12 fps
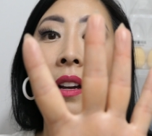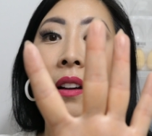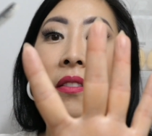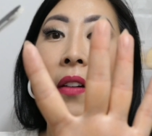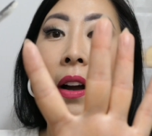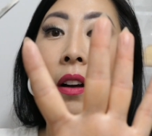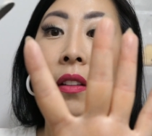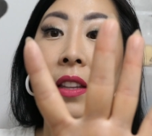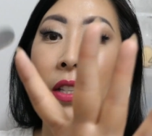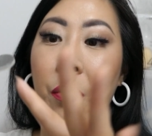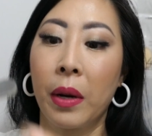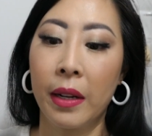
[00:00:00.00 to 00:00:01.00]
file
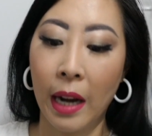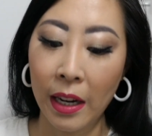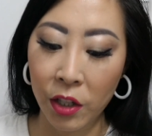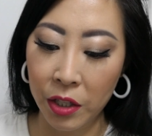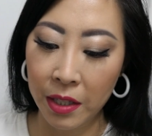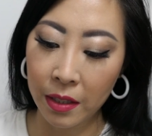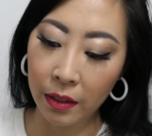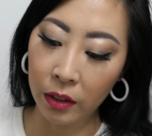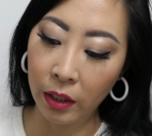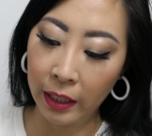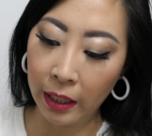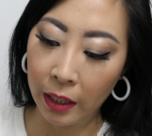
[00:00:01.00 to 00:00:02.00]
this way, not just
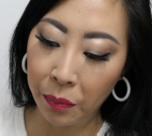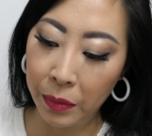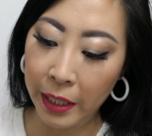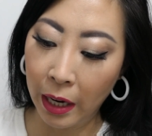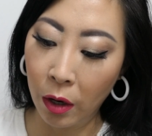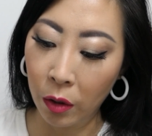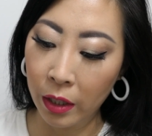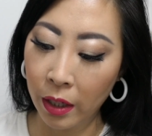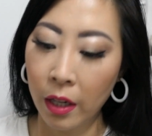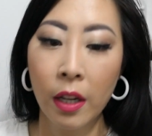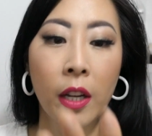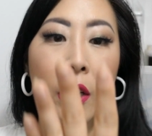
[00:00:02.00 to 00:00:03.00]
look at them down.
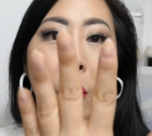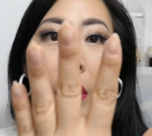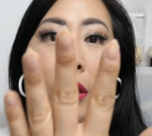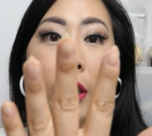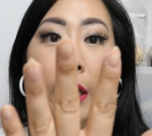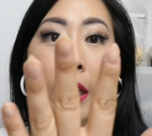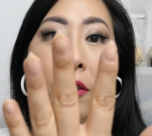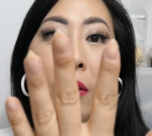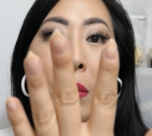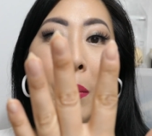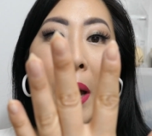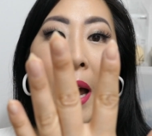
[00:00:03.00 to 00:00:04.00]
You want to look at it
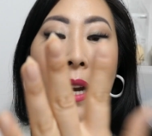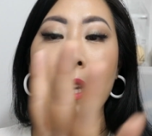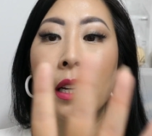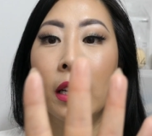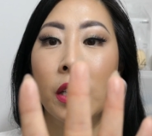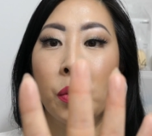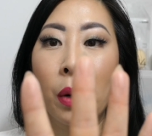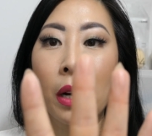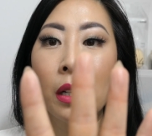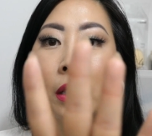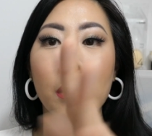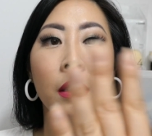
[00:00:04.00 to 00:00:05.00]
from the back as
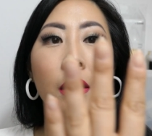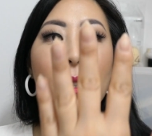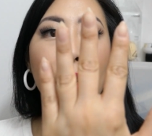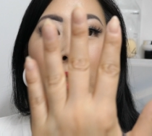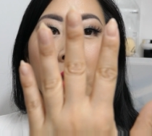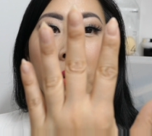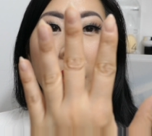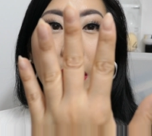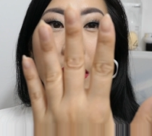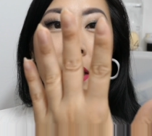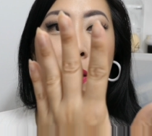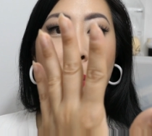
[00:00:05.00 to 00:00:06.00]
well, because you can
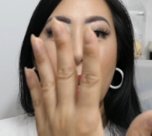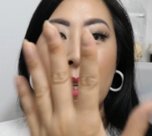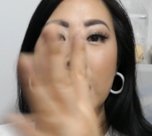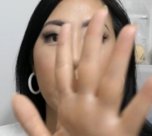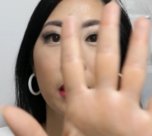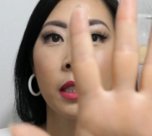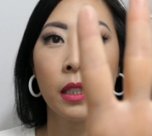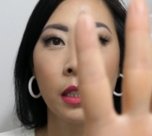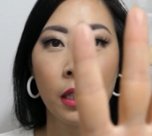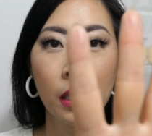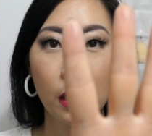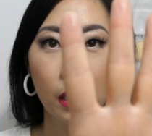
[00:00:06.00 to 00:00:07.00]
inspect
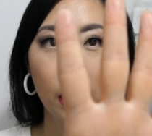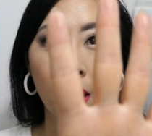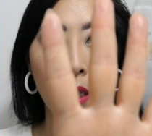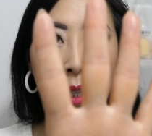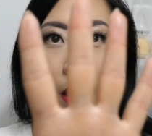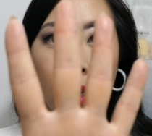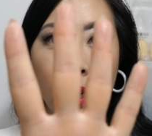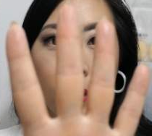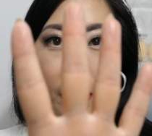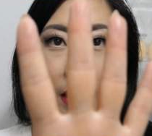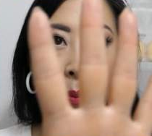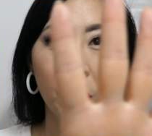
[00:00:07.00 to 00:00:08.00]
the
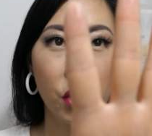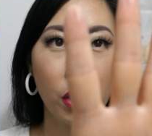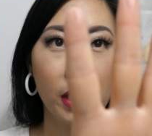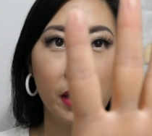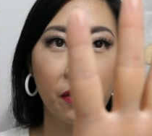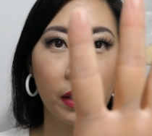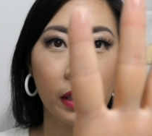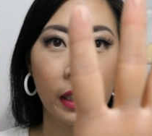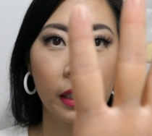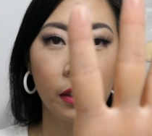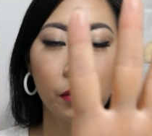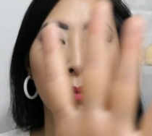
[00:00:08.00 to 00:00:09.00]
symmetry differently.